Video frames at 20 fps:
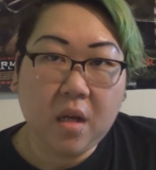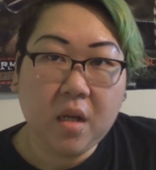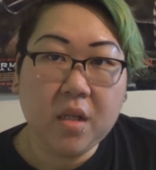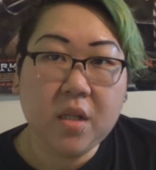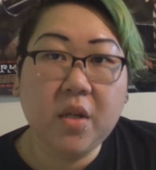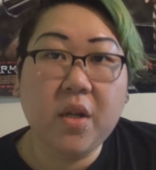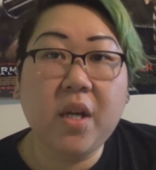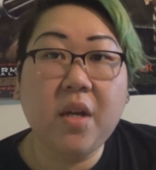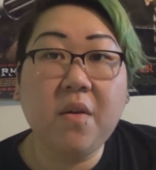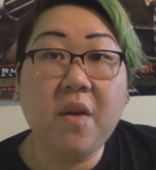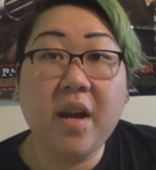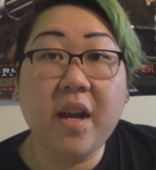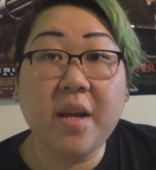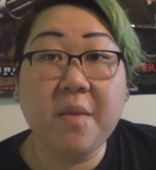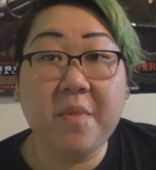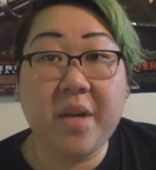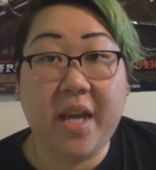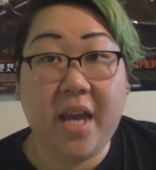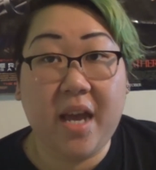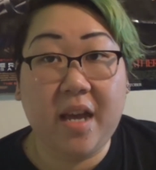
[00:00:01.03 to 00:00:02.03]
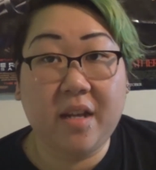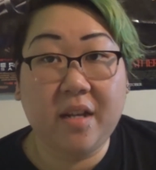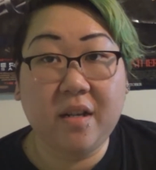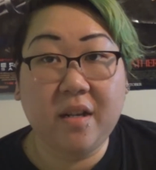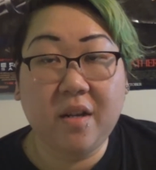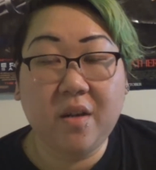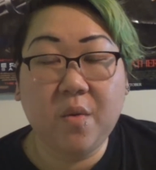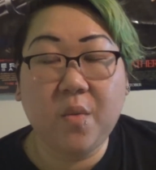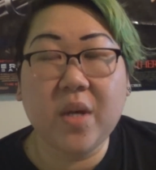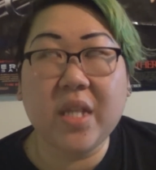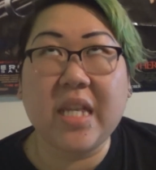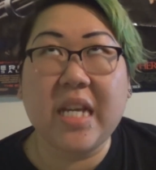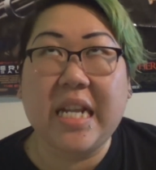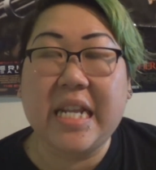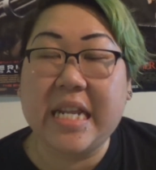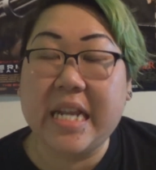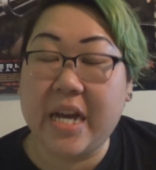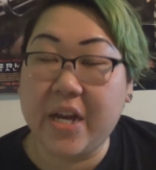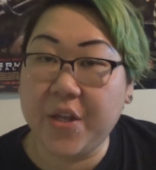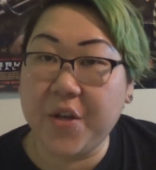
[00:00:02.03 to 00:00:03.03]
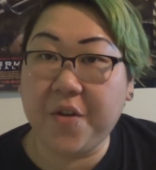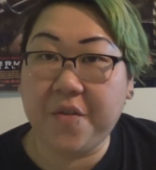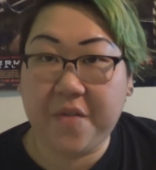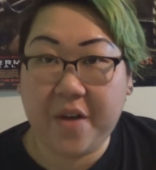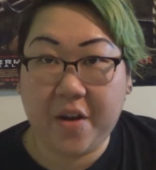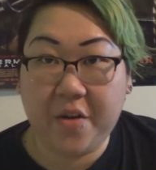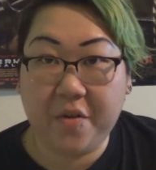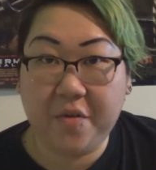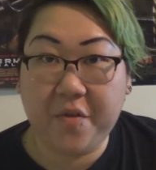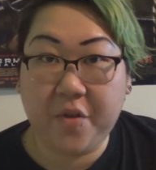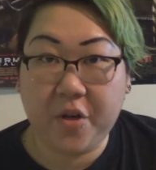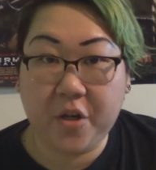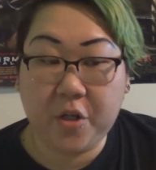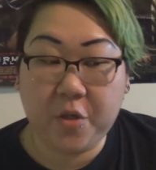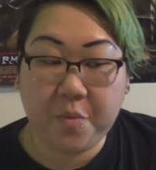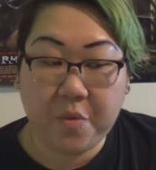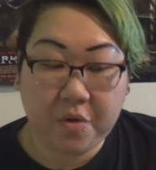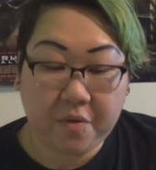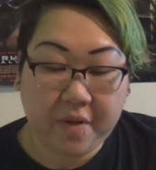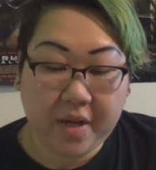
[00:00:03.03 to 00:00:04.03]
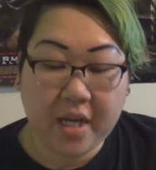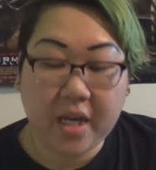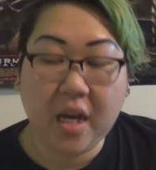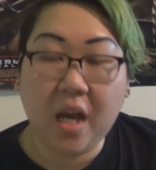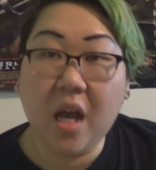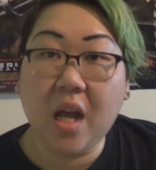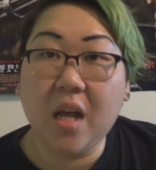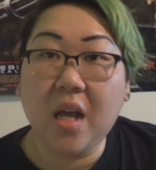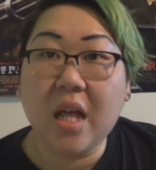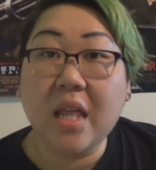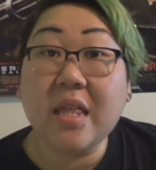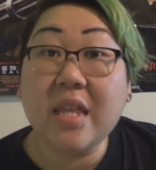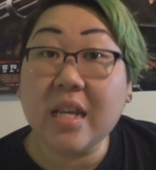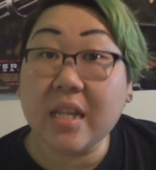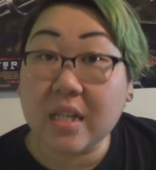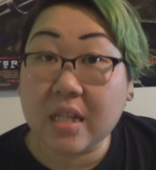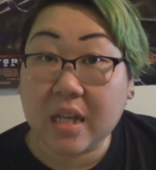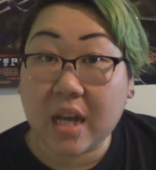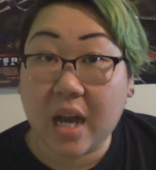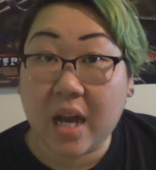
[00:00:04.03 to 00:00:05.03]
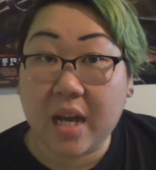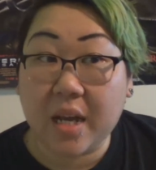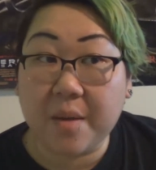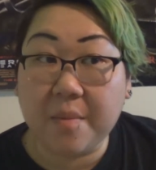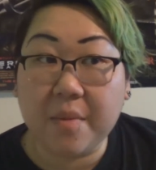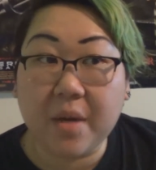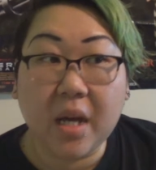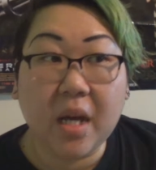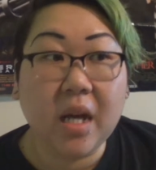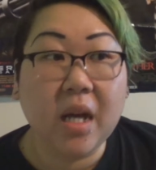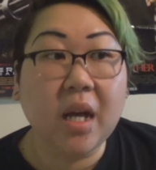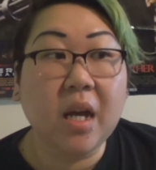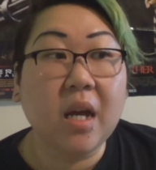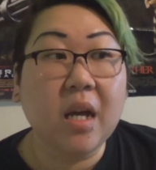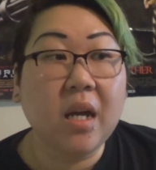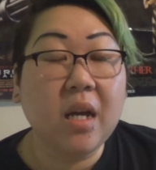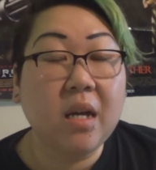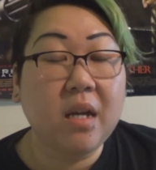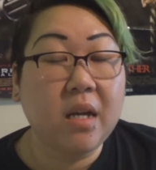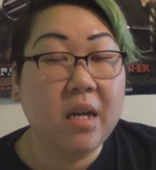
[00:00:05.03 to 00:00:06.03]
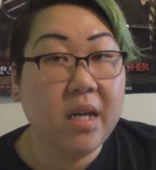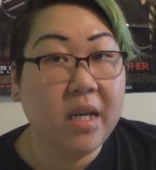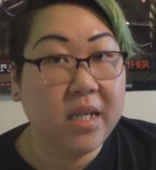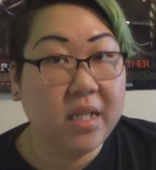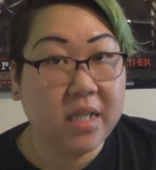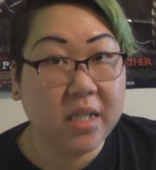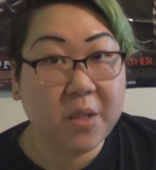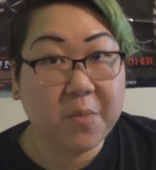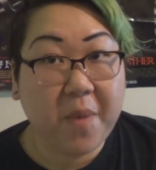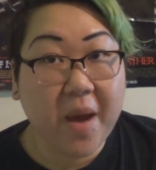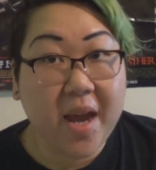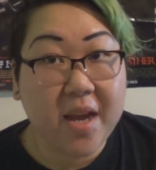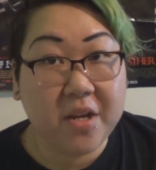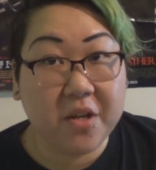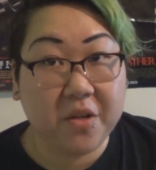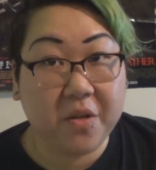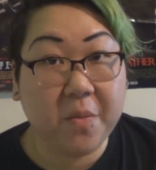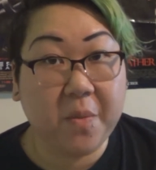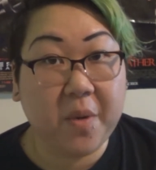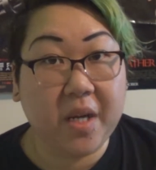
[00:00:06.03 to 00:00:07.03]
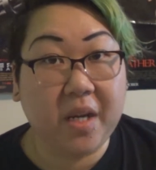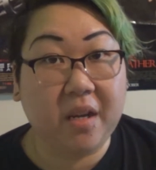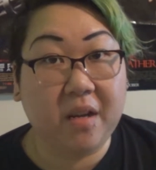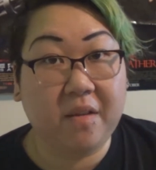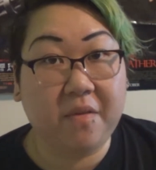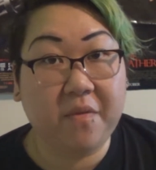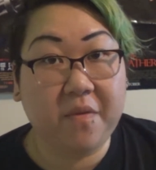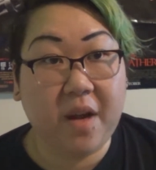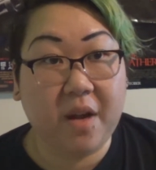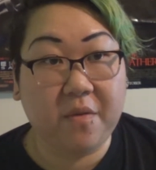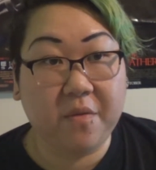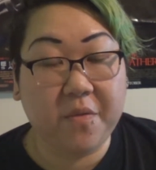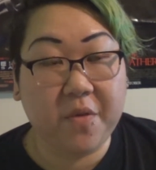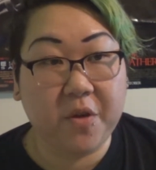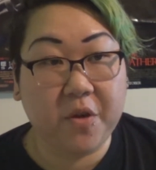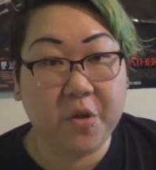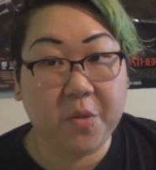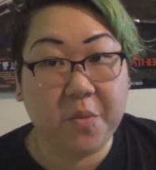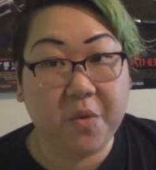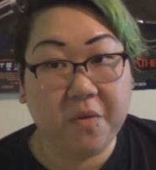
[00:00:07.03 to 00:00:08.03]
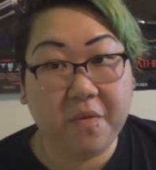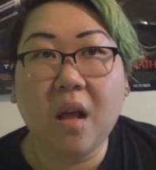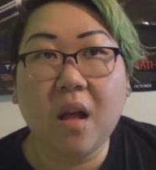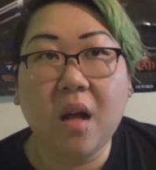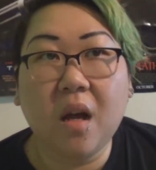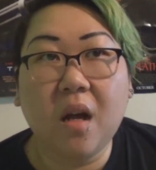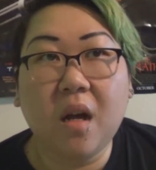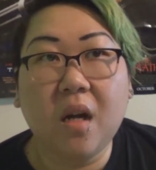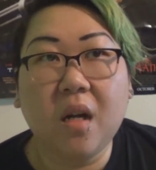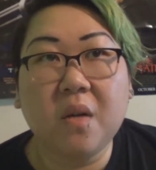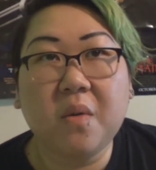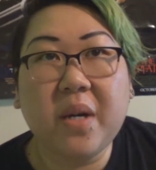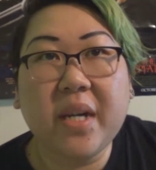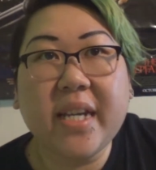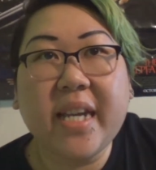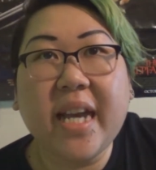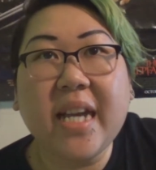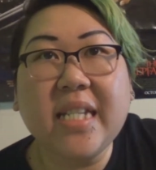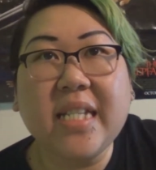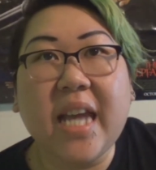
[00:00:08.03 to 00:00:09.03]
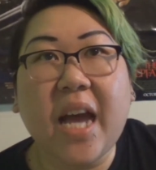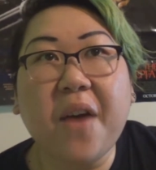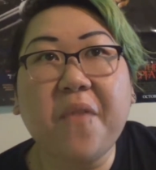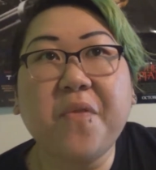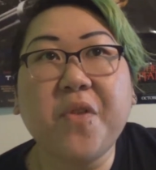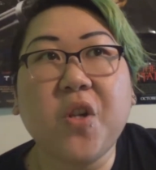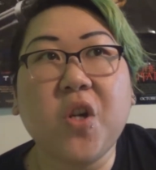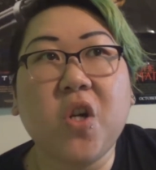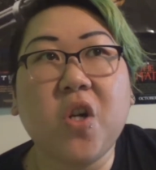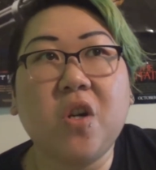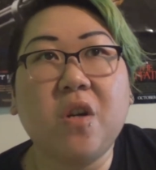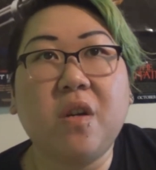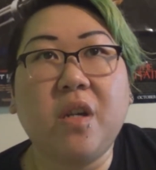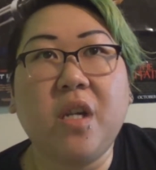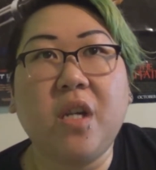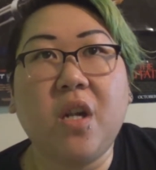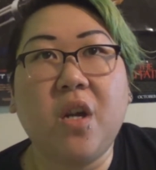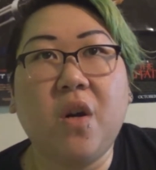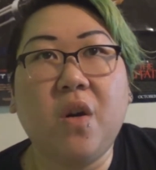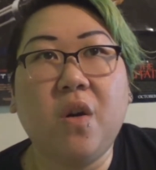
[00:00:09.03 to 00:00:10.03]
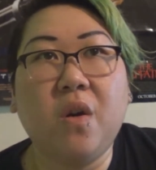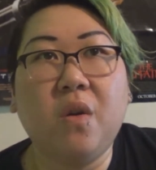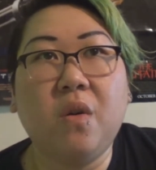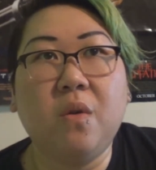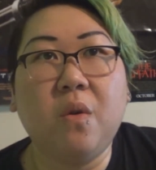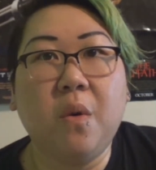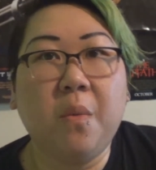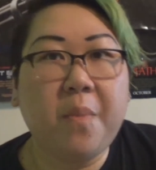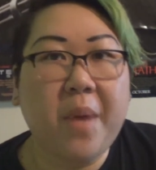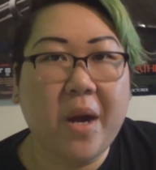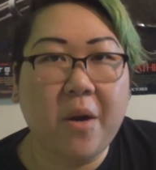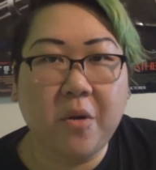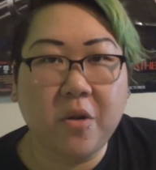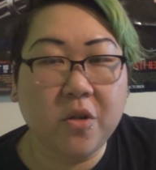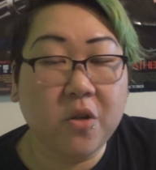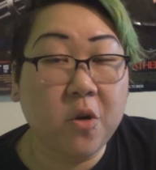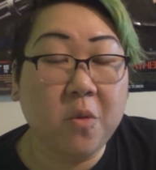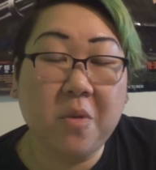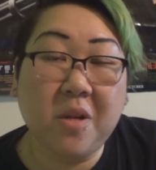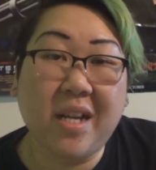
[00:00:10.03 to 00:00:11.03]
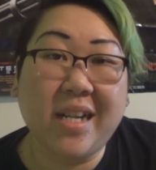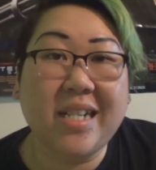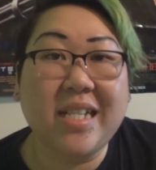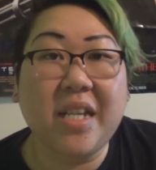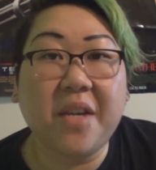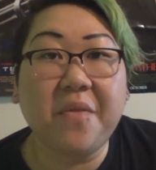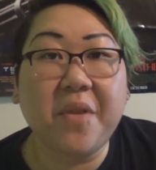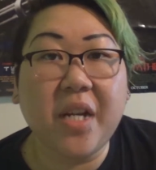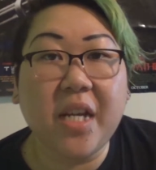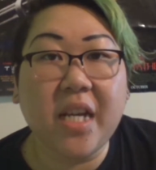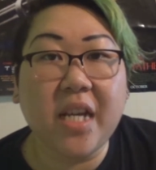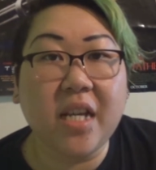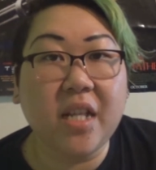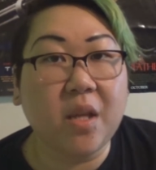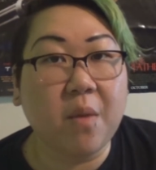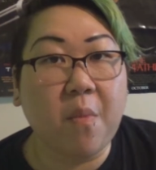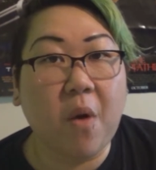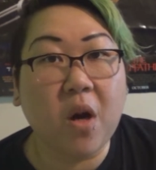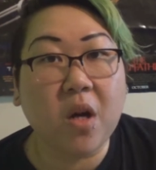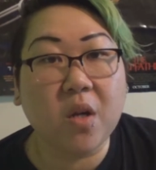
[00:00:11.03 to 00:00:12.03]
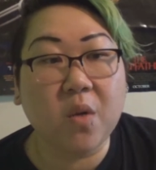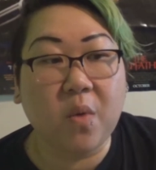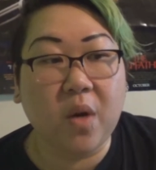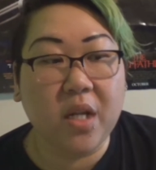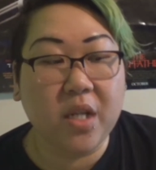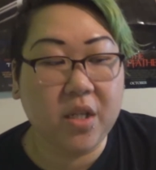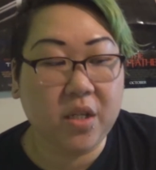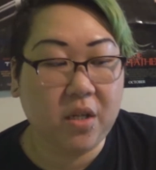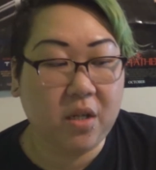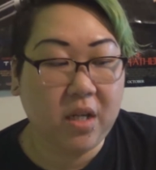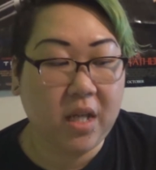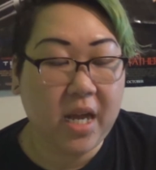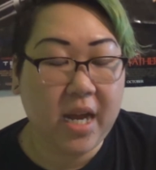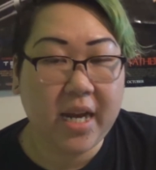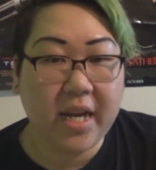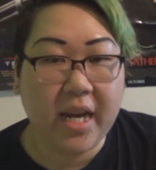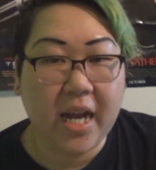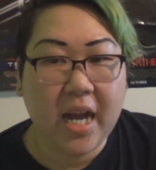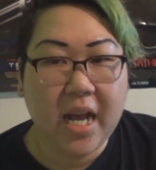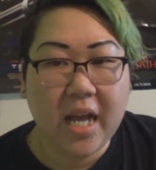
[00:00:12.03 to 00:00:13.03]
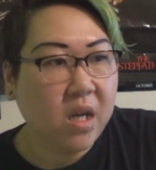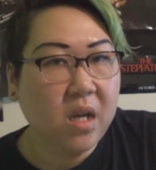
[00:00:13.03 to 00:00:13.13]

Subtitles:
So here I am again with another found footage movie. This time, it's a Spanish-speaking found footage movie. Well, I guess after, Paranormal Activity, the marked ones, you're like,